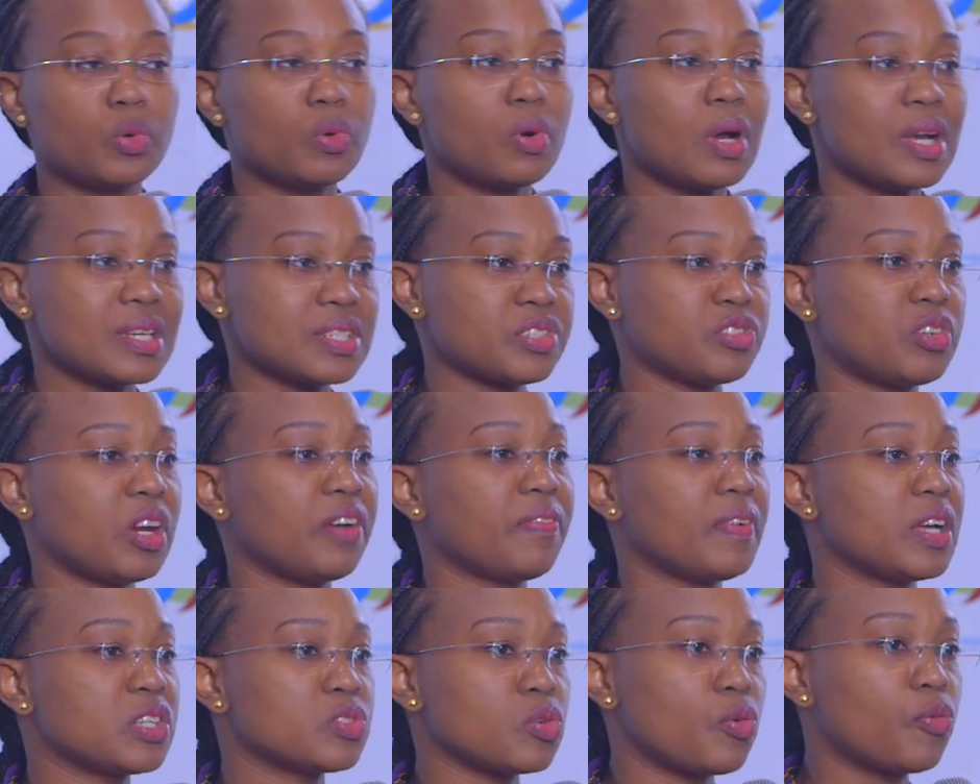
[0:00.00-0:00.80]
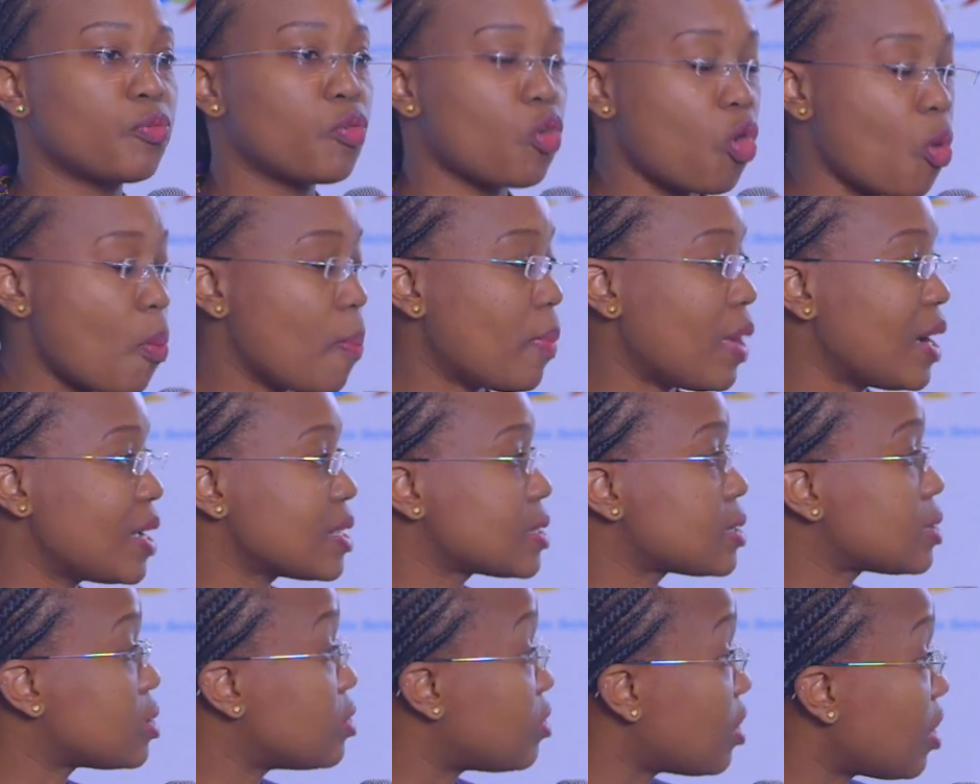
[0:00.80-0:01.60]
as drivers of
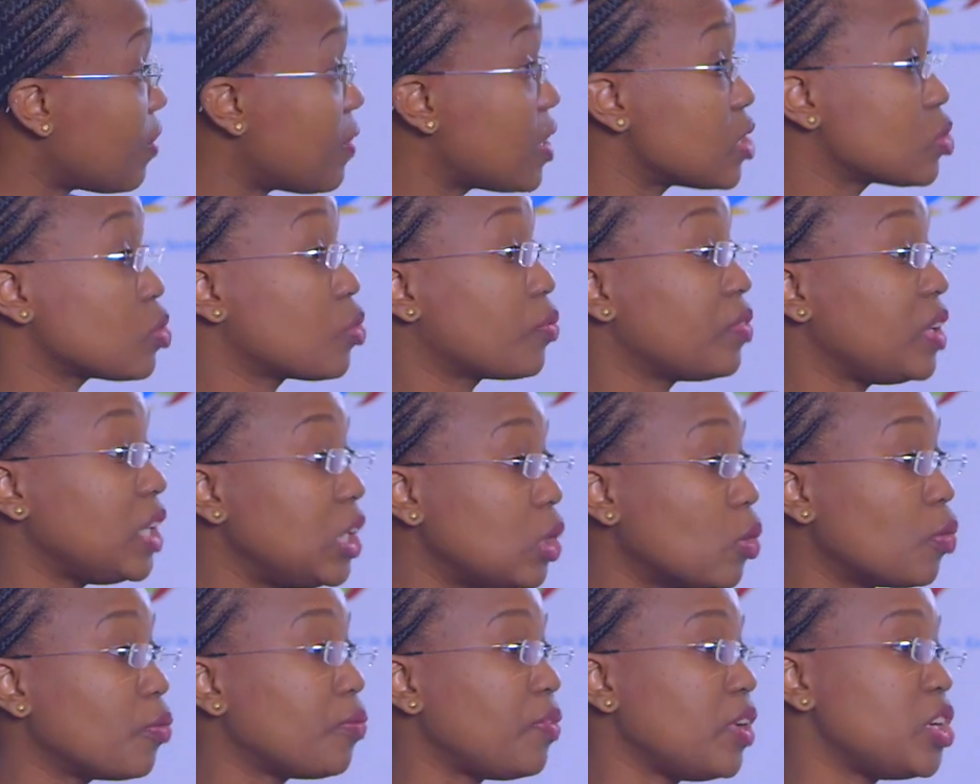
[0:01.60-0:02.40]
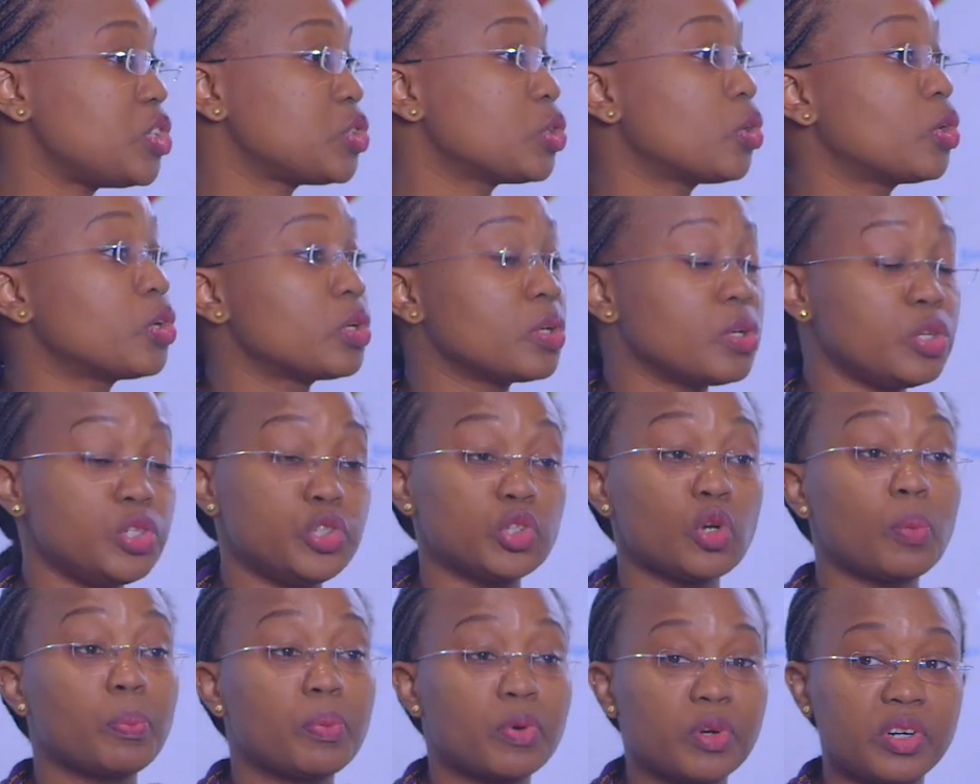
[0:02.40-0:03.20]
commerce, drivers of innovation,
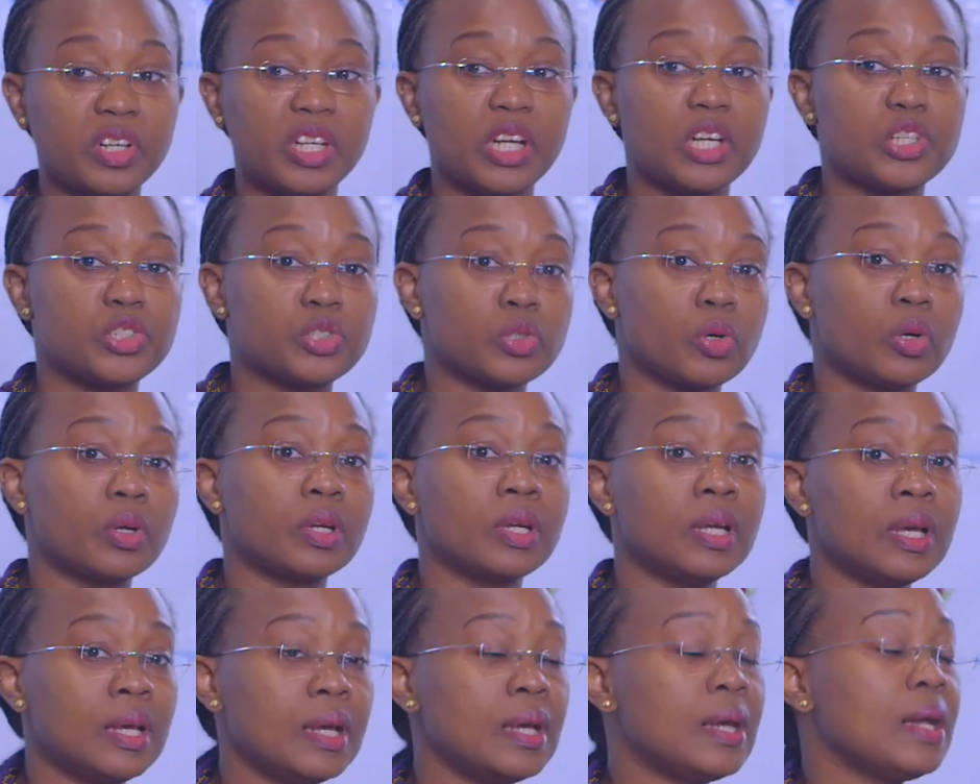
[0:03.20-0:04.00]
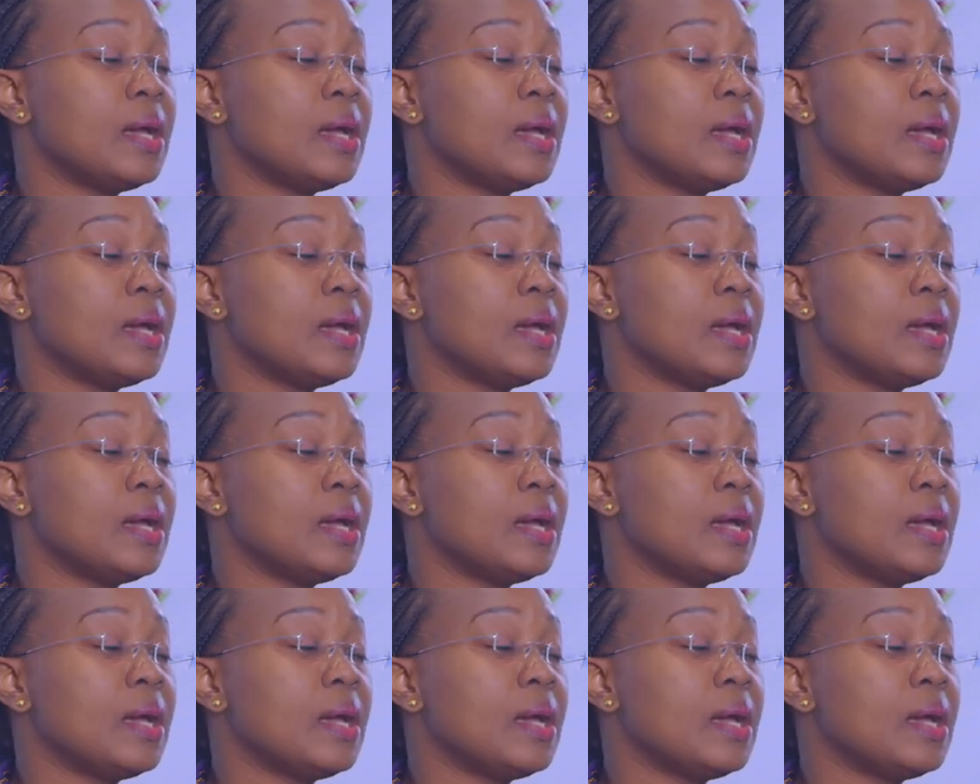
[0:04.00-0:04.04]
job creation,